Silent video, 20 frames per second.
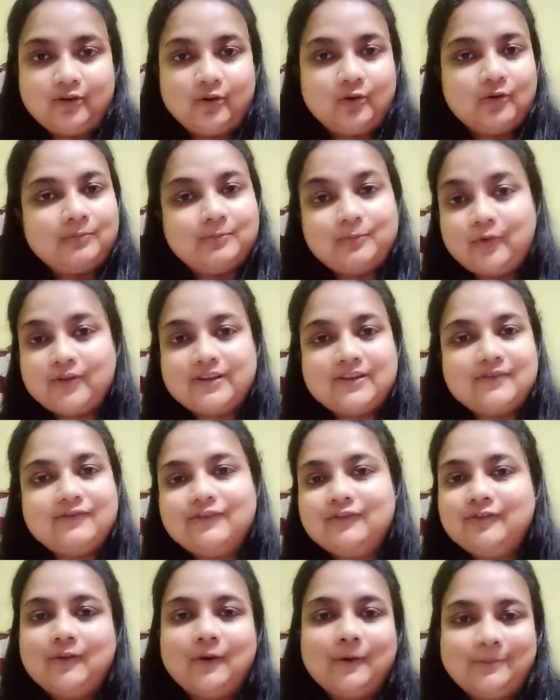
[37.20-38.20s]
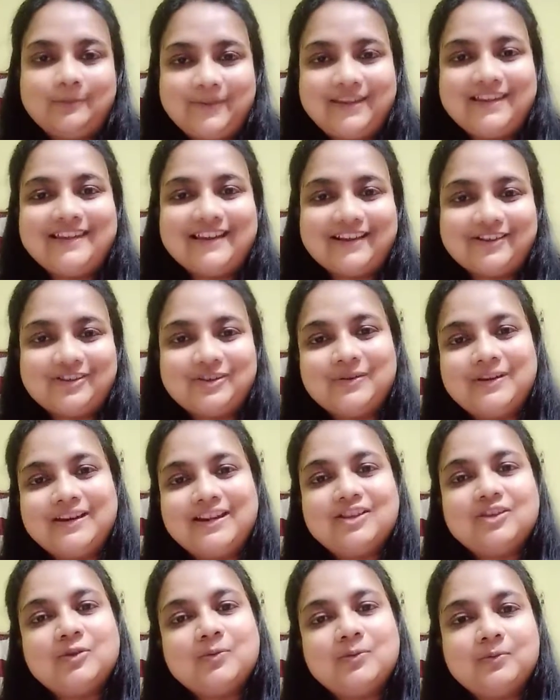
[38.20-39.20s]
possible for me actually
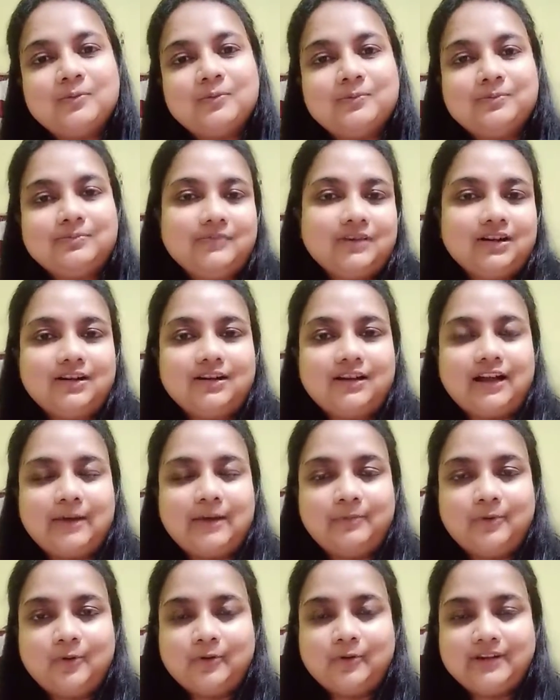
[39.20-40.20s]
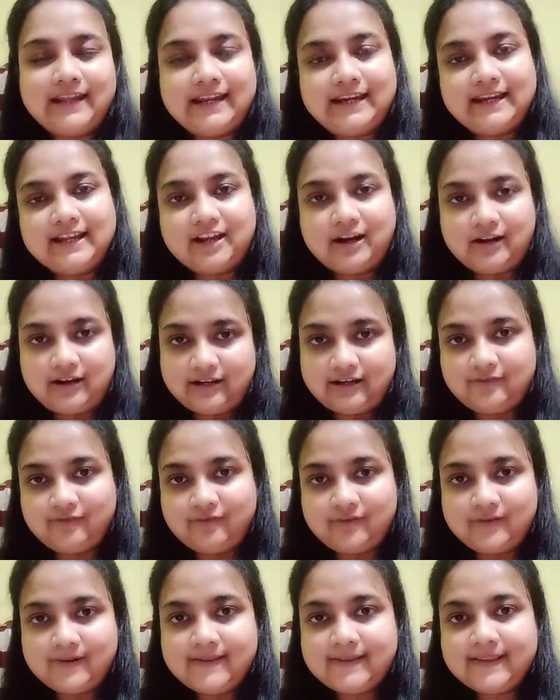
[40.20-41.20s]
to upload daily current
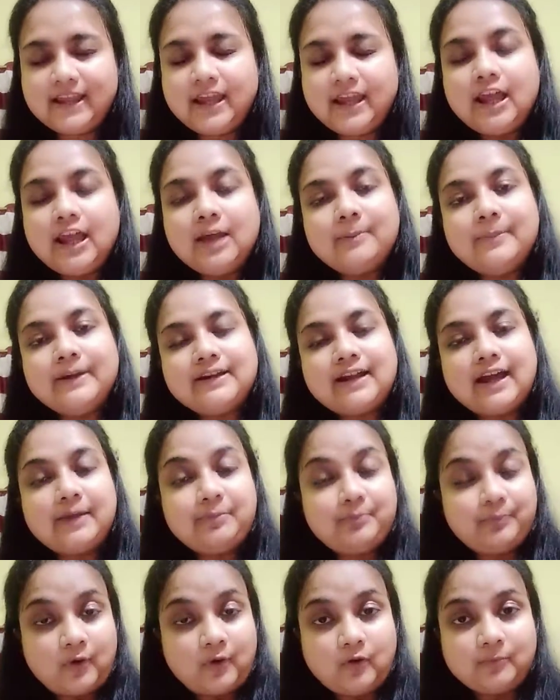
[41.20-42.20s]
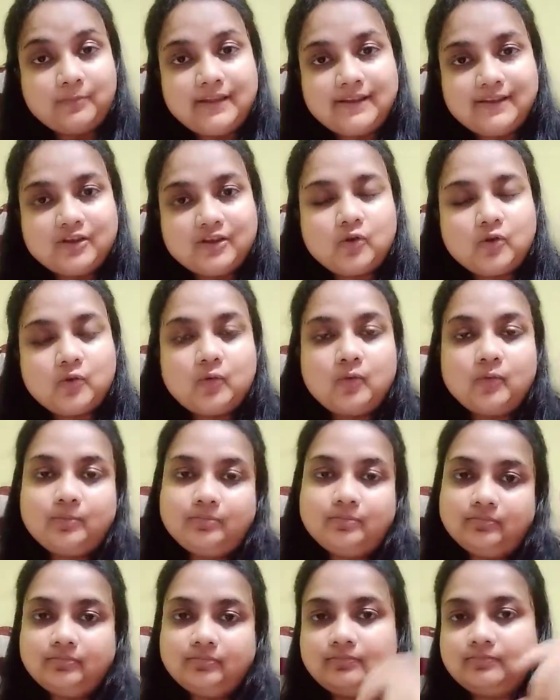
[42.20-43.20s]
affairs, but I promise to
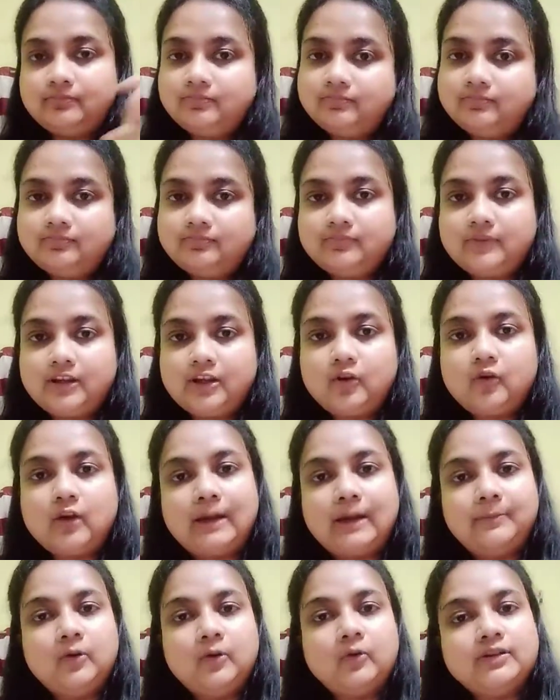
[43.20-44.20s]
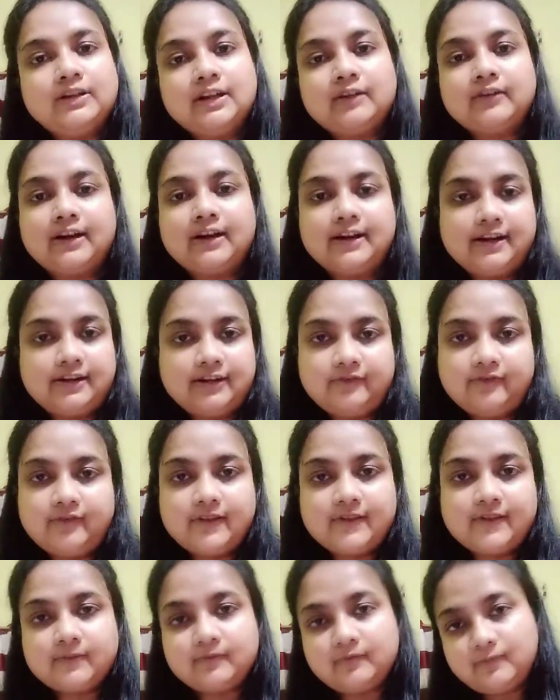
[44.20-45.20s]
upload the current
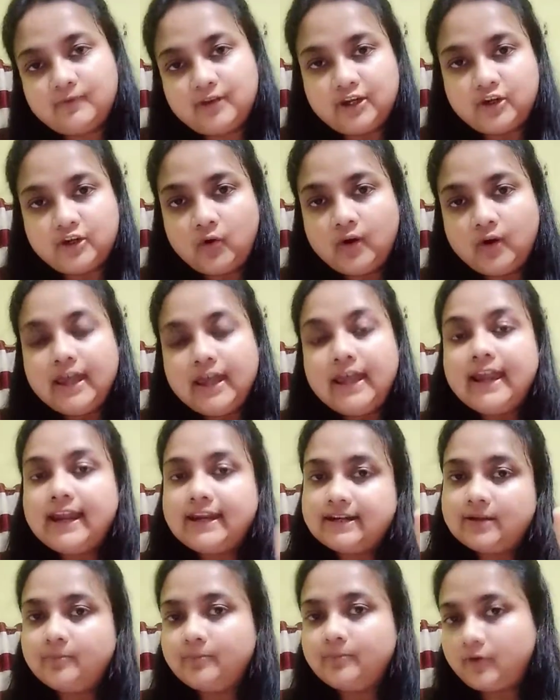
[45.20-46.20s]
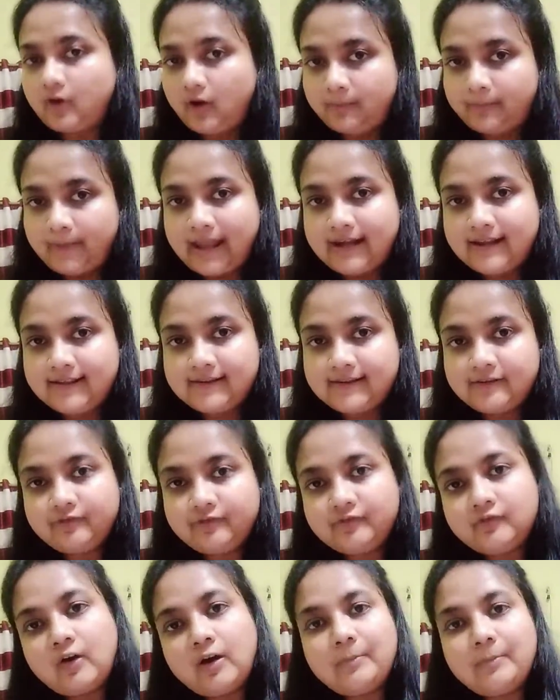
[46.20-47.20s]
affairs video in the compilation
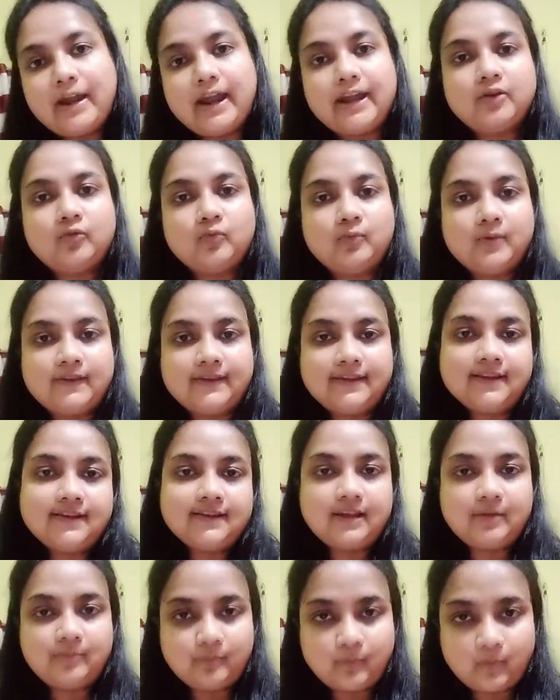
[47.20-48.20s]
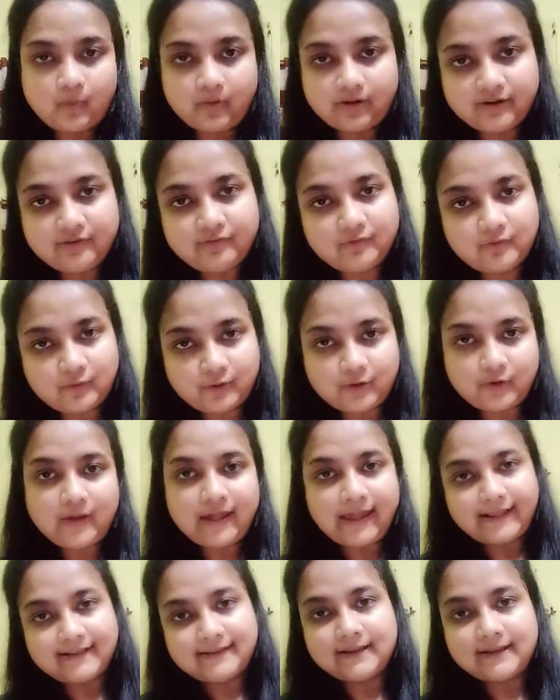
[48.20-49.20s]
form, and which is important for your
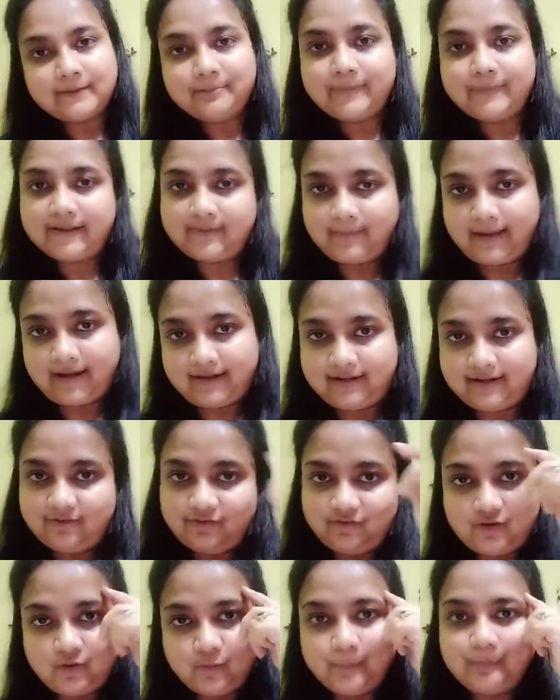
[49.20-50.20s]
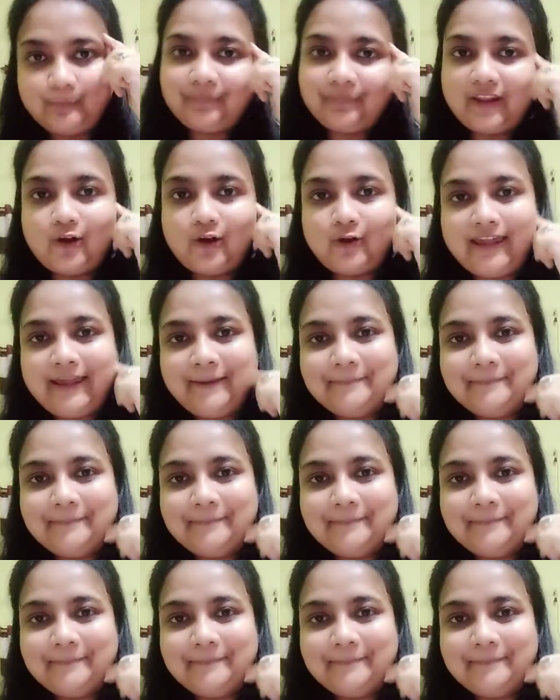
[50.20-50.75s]
exam perspective view. Okay,